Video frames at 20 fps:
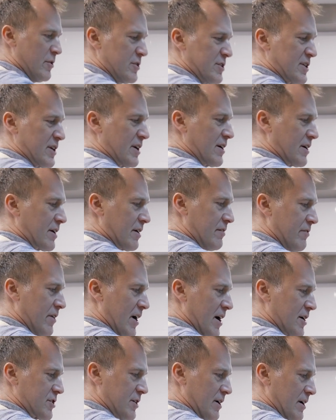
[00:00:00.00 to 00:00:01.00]
using a
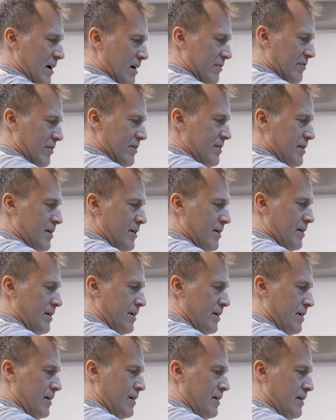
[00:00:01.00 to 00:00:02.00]
convection oven.
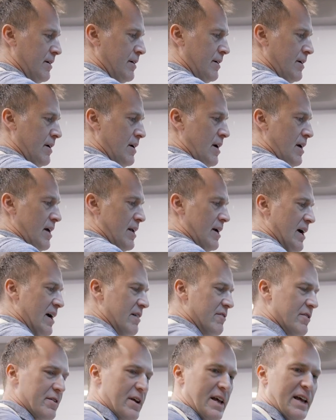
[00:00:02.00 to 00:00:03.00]
I
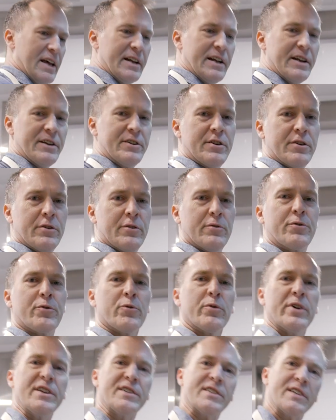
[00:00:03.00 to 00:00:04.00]
have it heated to
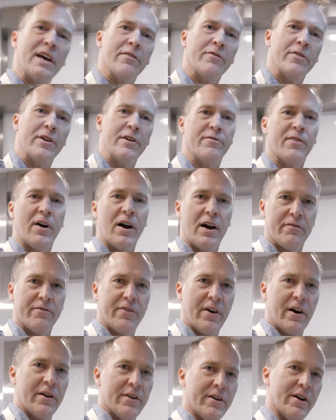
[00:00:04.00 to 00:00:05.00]
three seventy-five
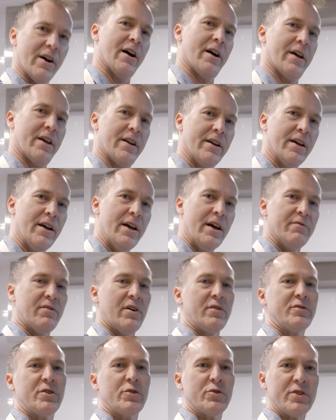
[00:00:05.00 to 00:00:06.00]
Fahrenheit. If
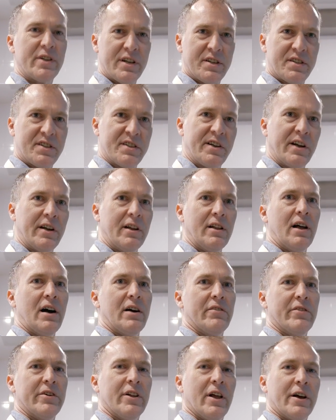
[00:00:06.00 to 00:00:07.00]
I was using a still
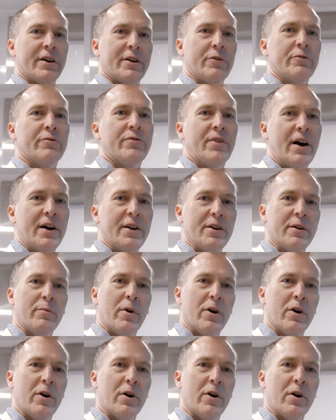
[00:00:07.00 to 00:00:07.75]
oven like you'd find in